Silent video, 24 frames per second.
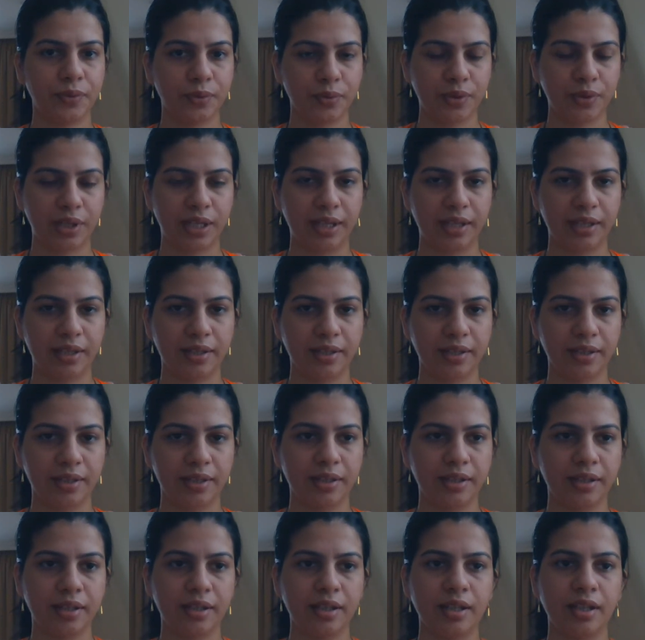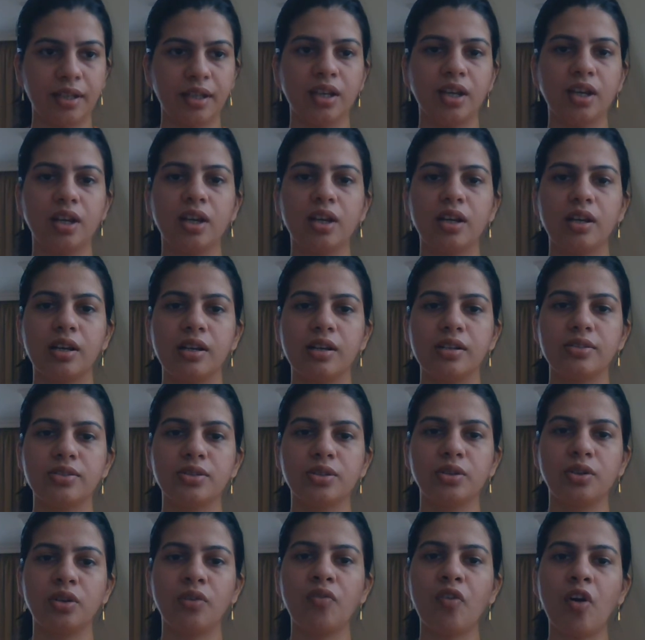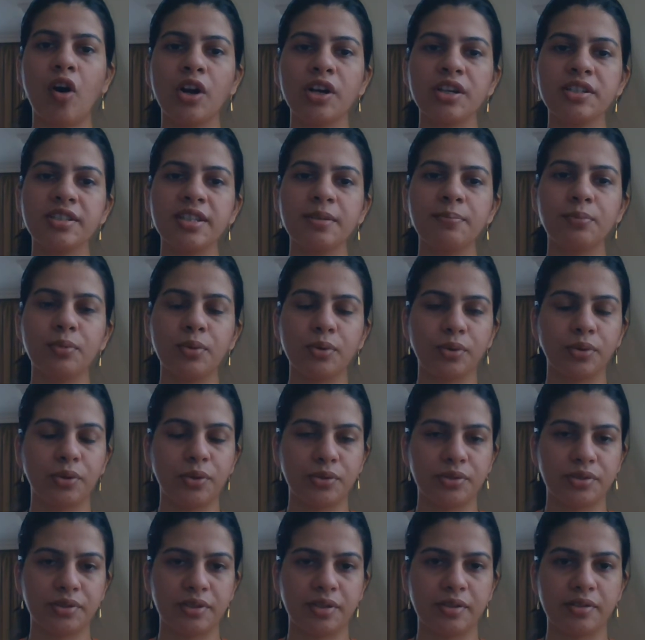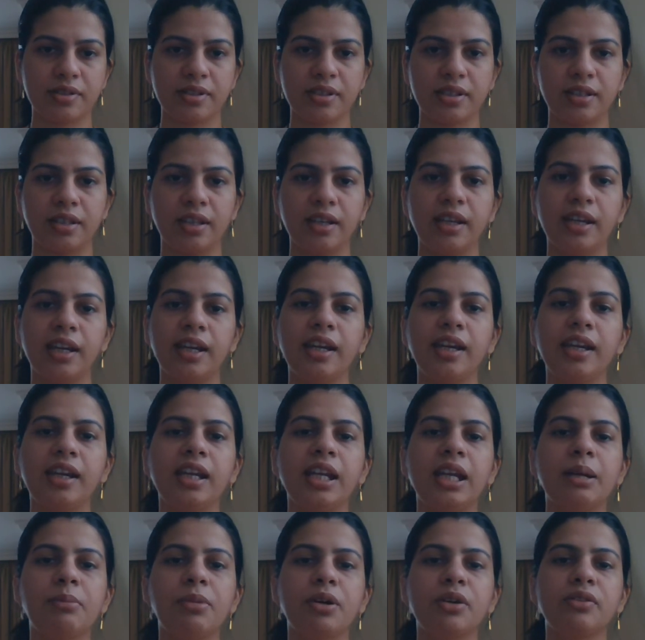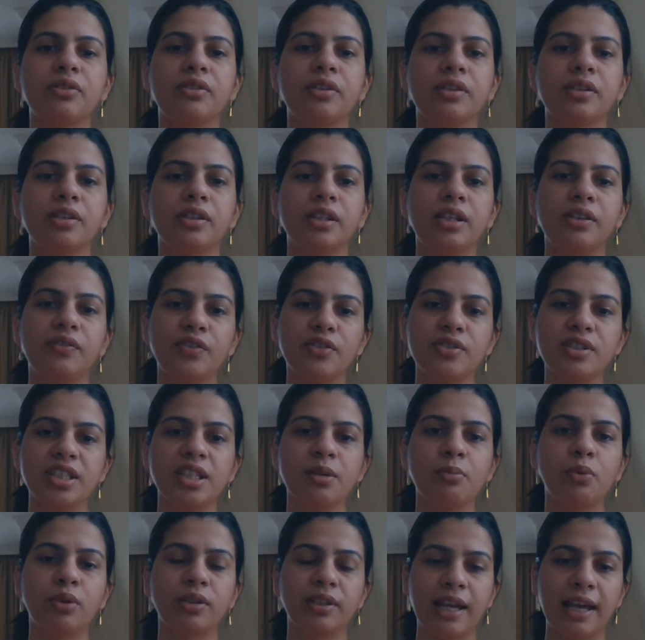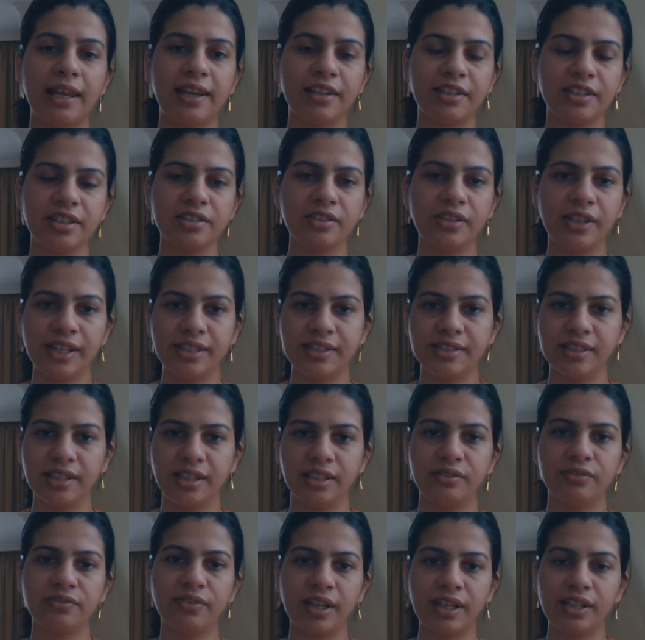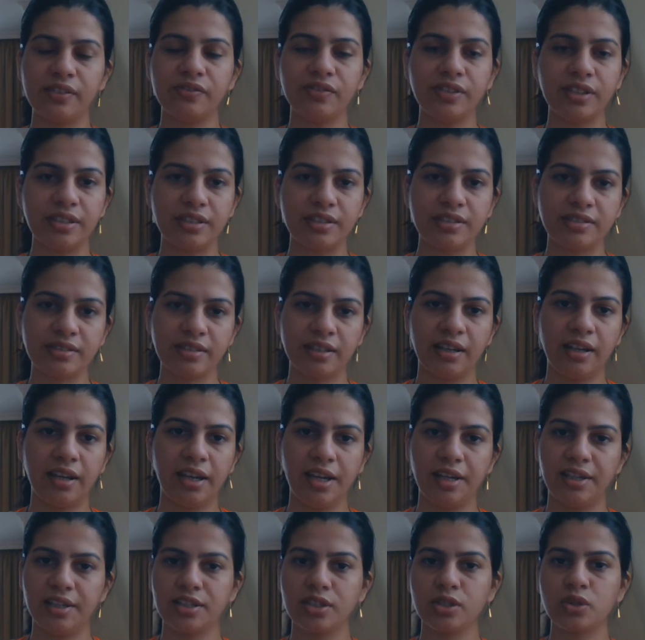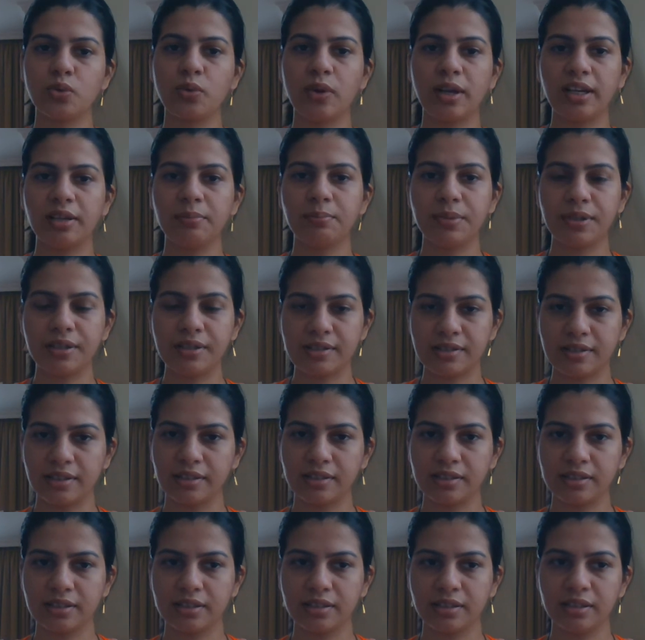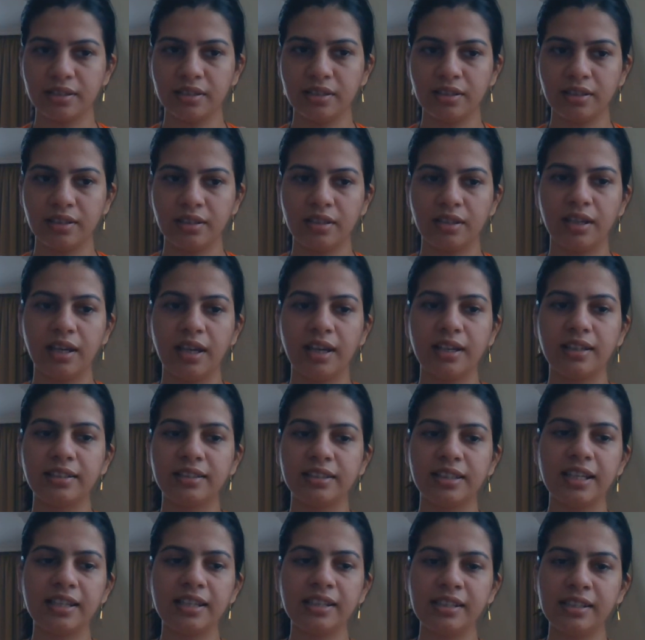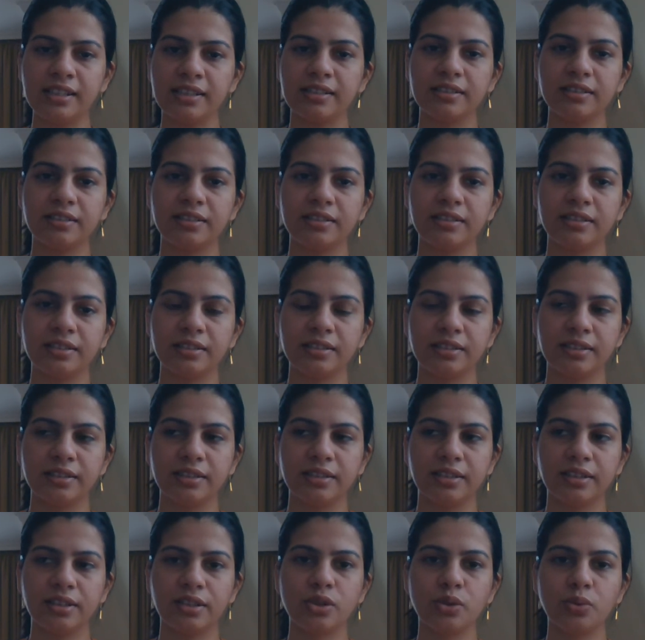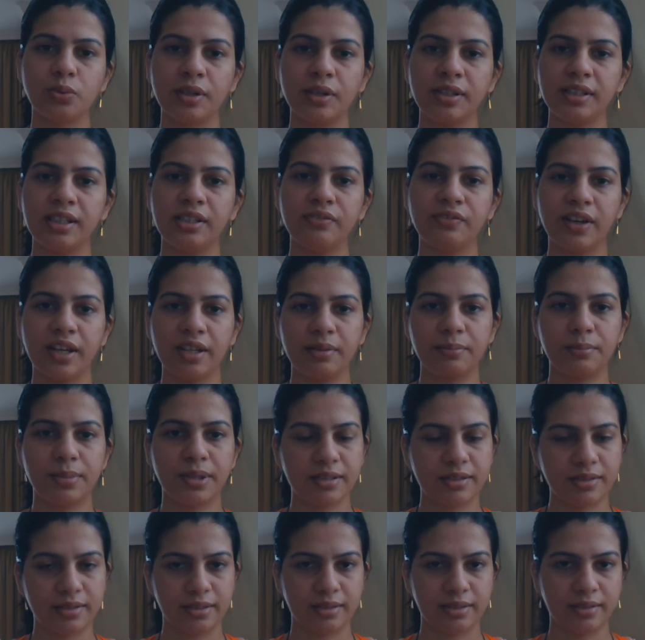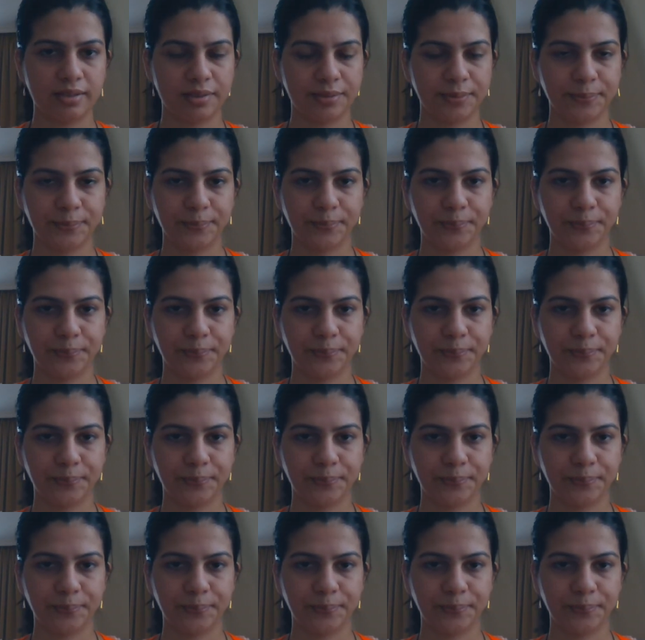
Okay, so now what is the prognosis? In about, if you see the mortality rate in 5 years, it is 12%, and 10-year 25%.